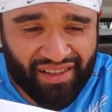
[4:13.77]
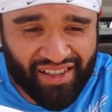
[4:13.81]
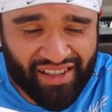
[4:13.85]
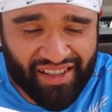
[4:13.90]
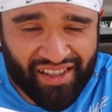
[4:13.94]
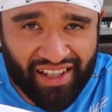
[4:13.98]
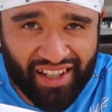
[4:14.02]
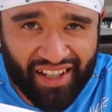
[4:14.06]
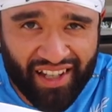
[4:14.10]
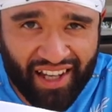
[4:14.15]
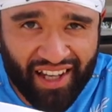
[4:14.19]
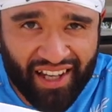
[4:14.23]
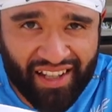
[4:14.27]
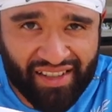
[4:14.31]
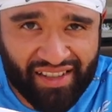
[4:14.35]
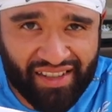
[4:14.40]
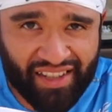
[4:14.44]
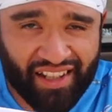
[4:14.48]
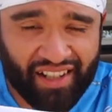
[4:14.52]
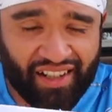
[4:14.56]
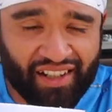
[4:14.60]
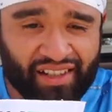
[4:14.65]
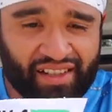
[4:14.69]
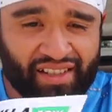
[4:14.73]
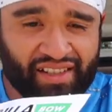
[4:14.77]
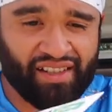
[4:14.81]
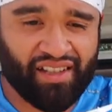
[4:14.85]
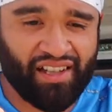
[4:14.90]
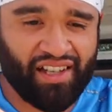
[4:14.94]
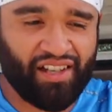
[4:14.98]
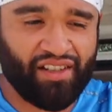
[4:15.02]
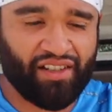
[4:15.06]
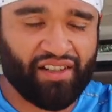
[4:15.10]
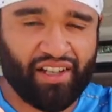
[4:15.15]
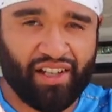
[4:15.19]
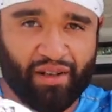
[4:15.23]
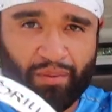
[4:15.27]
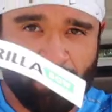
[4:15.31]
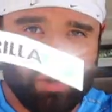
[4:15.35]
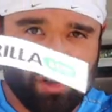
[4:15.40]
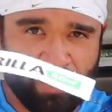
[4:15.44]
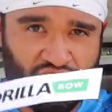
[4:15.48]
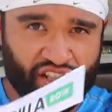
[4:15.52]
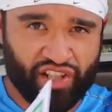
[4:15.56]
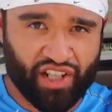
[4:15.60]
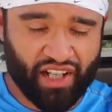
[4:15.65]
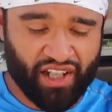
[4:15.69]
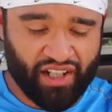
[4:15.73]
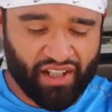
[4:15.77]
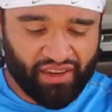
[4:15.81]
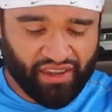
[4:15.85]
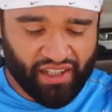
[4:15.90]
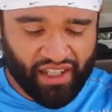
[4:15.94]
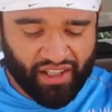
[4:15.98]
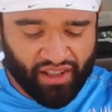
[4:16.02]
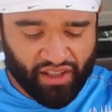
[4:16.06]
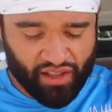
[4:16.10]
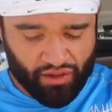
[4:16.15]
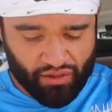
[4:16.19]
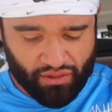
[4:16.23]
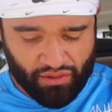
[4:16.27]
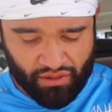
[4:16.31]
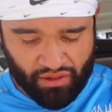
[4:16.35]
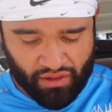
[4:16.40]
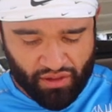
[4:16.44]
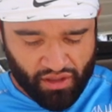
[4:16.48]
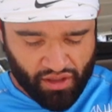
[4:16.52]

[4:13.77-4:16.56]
Sick ass stickers. Hell yeah, appreciate it. Thank you.